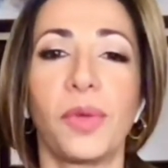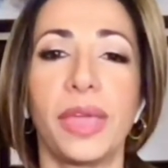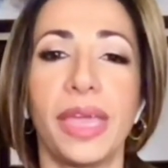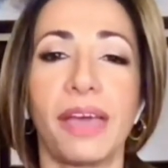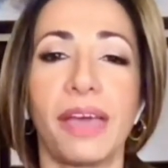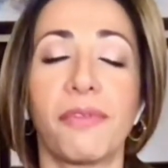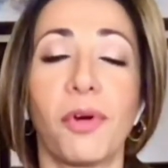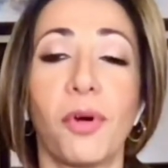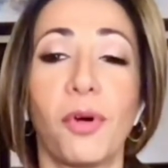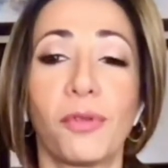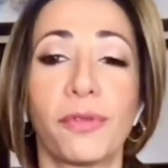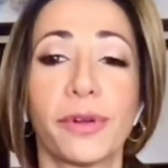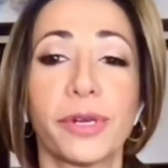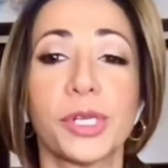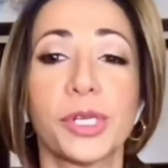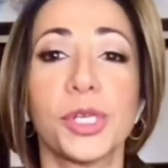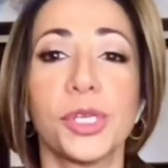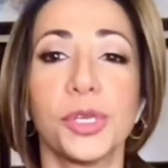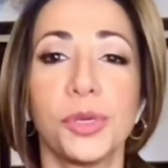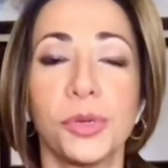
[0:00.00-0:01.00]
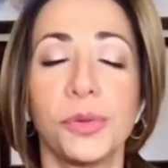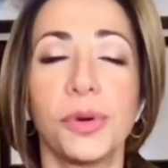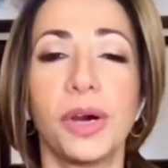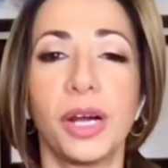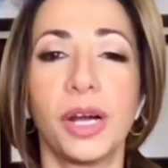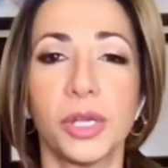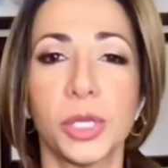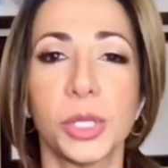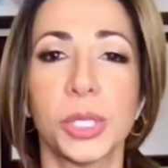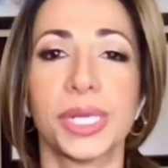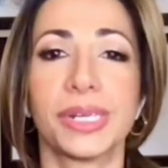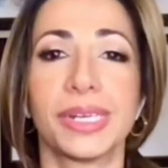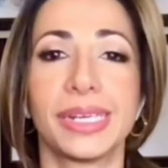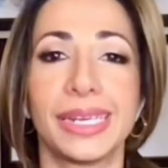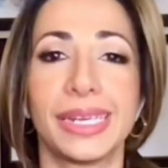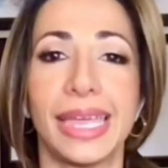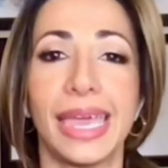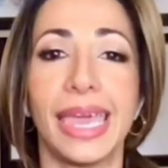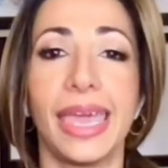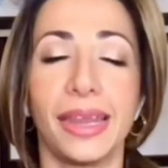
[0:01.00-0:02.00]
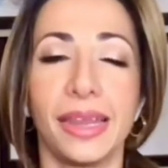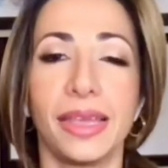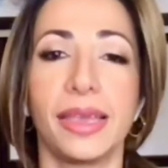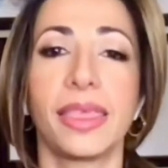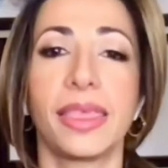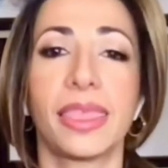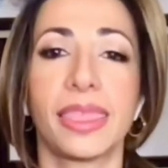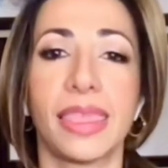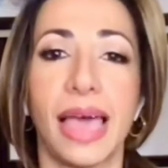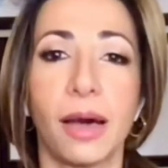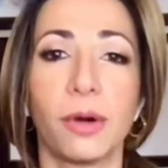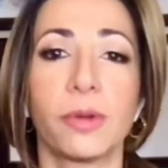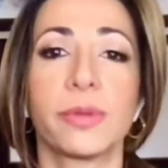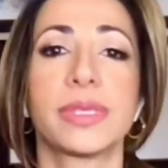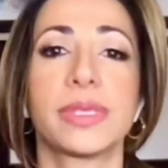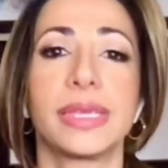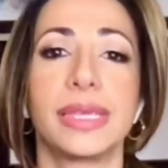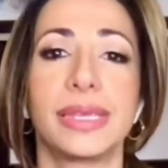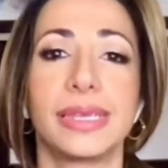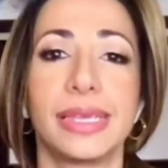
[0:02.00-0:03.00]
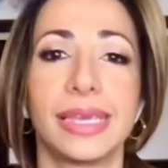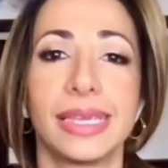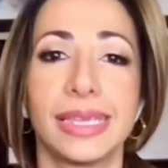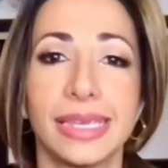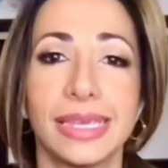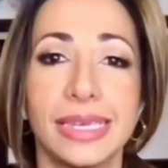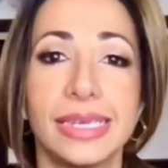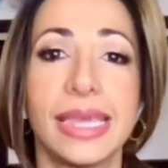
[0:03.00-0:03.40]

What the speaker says: we have over 280,000